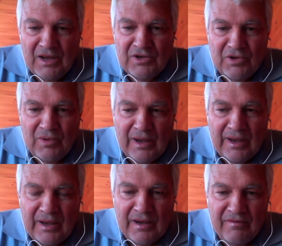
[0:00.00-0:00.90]
do a
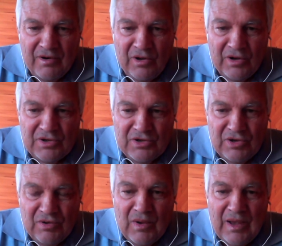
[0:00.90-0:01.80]
heck of a lot
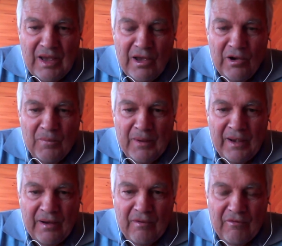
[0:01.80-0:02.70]
to help
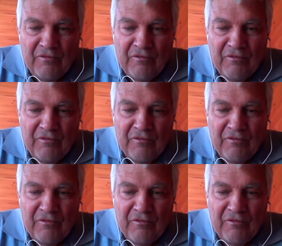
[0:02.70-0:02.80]
our